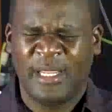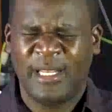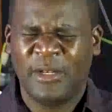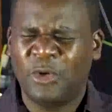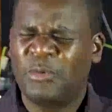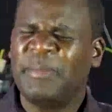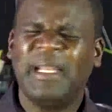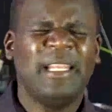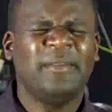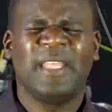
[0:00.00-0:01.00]
And Lord, we
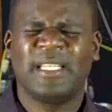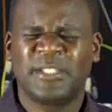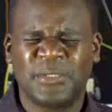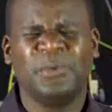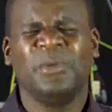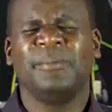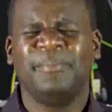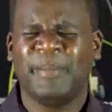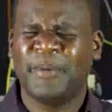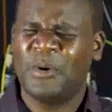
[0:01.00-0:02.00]
believe that soon
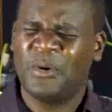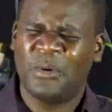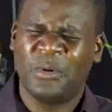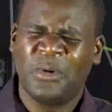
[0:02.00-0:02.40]
people,